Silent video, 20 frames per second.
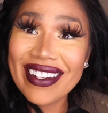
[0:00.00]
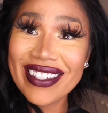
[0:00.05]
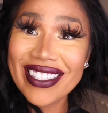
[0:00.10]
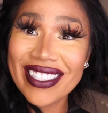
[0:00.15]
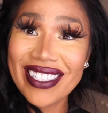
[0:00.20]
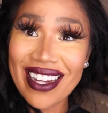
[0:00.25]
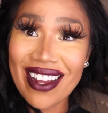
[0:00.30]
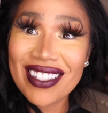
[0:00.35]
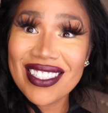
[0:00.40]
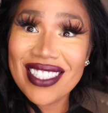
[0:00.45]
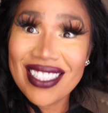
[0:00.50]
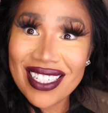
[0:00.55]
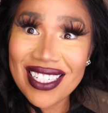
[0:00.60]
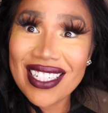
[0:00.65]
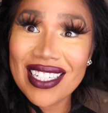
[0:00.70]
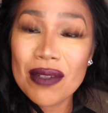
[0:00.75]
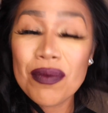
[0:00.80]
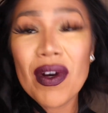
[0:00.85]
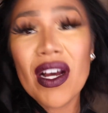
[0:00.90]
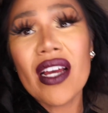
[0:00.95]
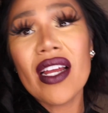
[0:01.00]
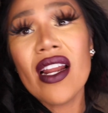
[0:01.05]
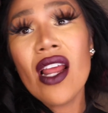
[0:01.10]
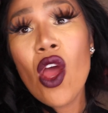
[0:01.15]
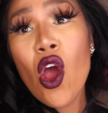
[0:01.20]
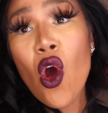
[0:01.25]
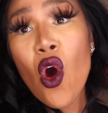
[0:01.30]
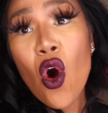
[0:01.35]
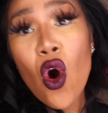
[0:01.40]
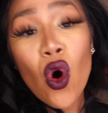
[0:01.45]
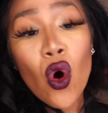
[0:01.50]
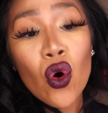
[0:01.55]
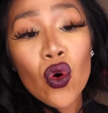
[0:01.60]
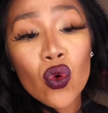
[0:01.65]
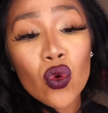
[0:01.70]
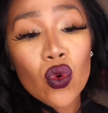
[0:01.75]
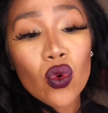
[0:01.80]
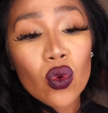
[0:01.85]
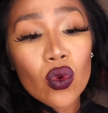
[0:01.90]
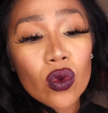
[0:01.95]
Gen Z, but
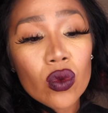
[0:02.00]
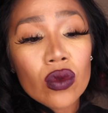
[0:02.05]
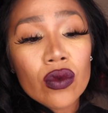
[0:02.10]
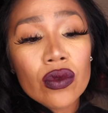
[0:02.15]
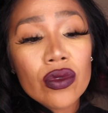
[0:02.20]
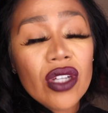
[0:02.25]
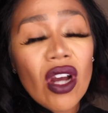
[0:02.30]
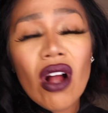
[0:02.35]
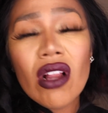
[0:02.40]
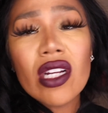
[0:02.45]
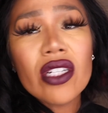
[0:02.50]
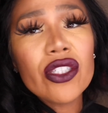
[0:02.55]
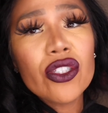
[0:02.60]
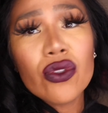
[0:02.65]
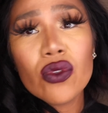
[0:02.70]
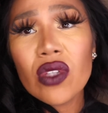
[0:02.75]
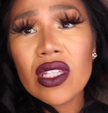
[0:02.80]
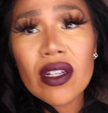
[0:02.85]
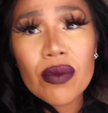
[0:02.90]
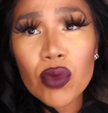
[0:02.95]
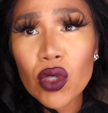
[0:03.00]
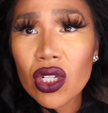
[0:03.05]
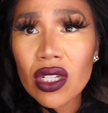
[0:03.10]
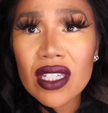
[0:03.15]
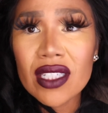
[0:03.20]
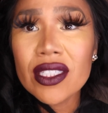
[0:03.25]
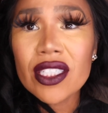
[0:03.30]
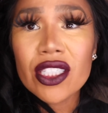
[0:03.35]
y'all are too liberal and